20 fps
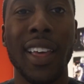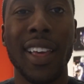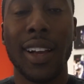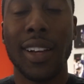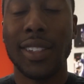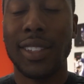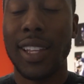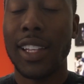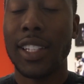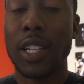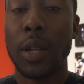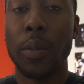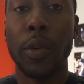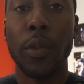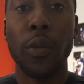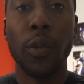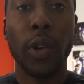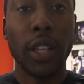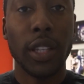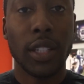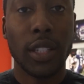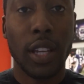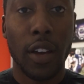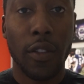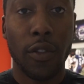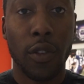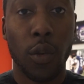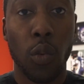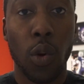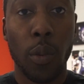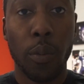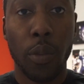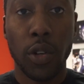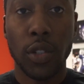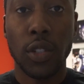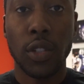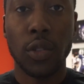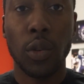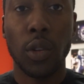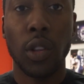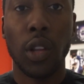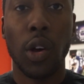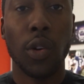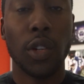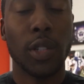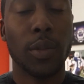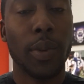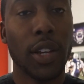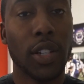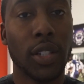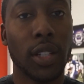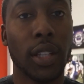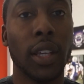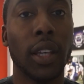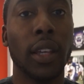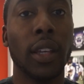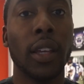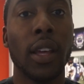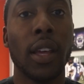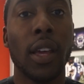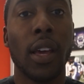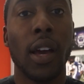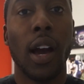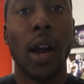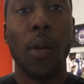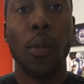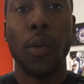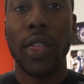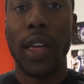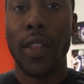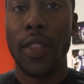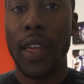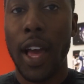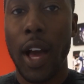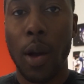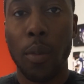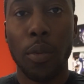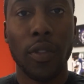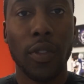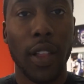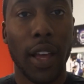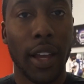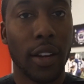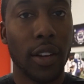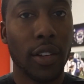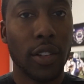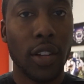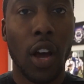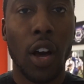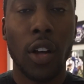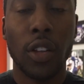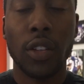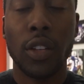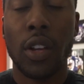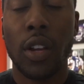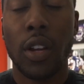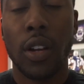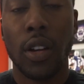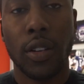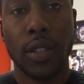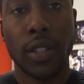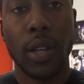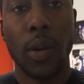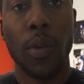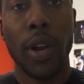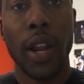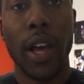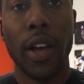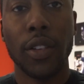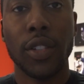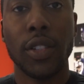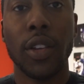because that's gonna be really tough for one person to do alone, especially without the help of like an adult or someone else.